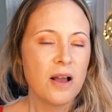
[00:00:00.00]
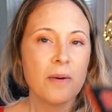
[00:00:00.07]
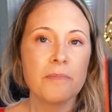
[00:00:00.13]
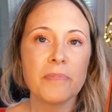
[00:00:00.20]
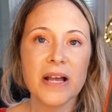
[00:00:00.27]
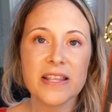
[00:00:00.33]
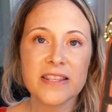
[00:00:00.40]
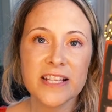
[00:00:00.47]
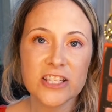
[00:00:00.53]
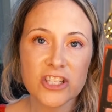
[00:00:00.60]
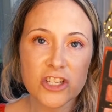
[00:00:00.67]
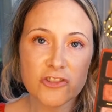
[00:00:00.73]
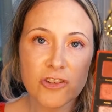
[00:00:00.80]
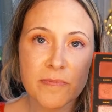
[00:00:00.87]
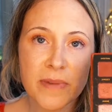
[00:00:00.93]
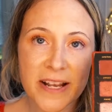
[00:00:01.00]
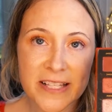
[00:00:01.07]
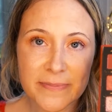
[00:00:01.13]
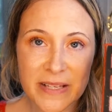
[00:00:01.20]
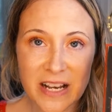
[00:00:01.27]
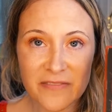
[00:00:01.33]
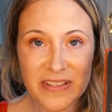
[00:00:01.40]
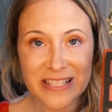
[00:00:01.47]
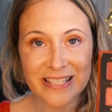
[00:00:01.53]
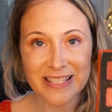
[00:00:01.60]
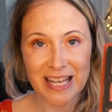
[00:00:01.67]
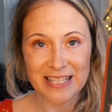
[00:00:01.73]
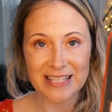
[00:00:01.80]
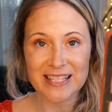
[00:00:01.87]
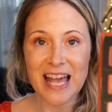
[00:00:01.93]
But this just reminds me of a
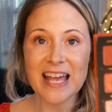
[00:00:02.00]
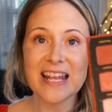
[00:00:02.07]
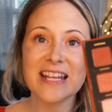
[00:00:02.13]
sunset,